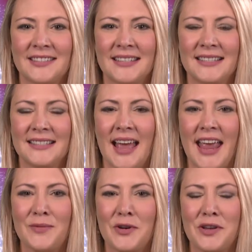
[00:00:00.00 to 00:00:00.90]
just
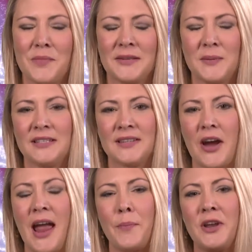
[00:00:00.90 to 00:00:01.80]
insane. Well, you must be
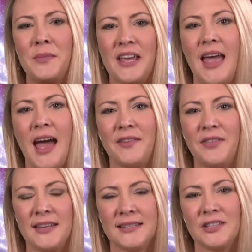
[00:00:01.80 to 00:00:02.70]
so happy to be out of
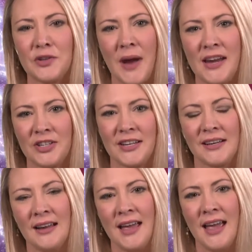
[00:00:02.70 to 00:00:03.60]
that
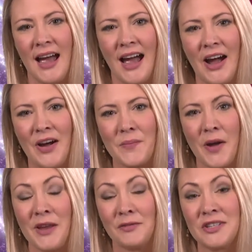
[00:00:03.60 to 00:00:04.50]
situation.
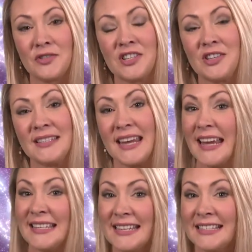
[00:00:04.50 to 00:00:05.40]
Restrictions are
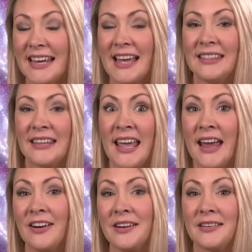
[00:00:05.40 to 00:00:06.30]
easing down
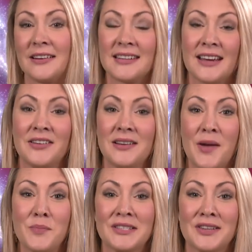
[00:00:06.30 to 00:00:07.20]
there and
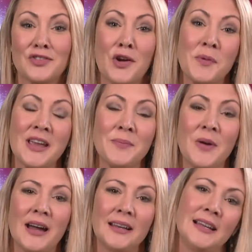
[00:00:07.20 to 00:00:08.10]
numbers are dropping,
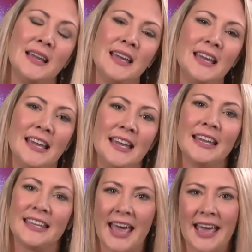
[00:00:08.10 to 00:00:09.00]
but
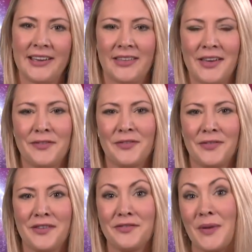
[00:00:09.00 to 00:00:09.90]
yeah,
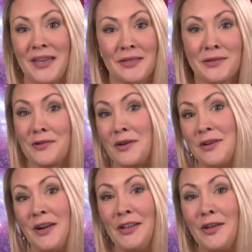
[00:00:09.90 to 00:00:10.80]
they've been
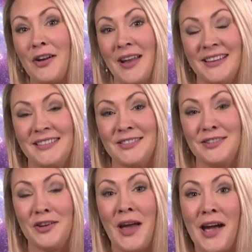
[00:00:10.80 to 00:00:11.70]
through a lot, as
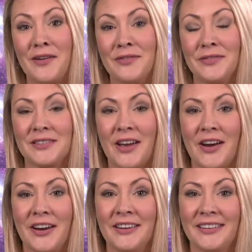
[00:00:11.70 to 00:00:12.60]
you have.
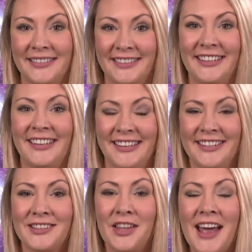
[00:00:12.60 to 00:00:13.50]
So
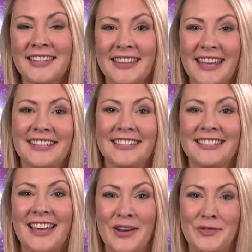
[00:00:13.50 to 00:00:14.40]
light at the end of the
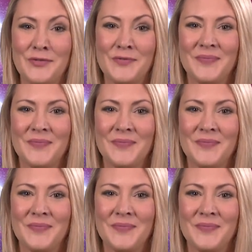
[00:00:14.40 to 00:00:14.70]
tunnel.